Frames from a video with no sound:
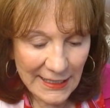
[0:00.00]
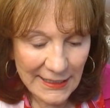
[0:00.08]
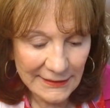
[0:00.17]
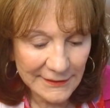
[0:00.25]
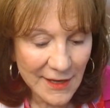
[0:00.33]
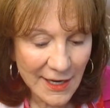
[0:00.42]

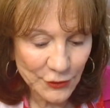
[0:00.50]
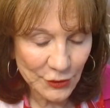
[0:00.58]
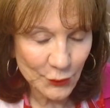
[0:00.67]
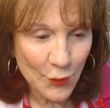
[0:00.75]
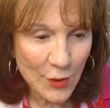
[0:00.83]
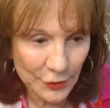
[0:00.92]
It's not
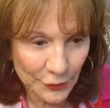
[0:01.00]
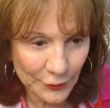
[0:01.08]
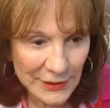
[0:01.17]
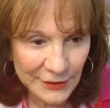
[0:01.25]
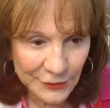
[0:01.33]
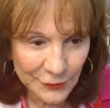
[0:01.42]
just water
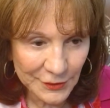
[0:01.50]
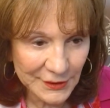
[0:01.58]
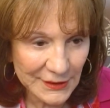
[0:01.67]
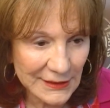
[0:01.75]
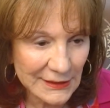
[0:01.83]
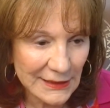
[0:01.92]

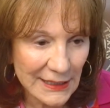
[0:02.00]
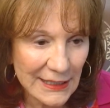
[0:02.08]
resources,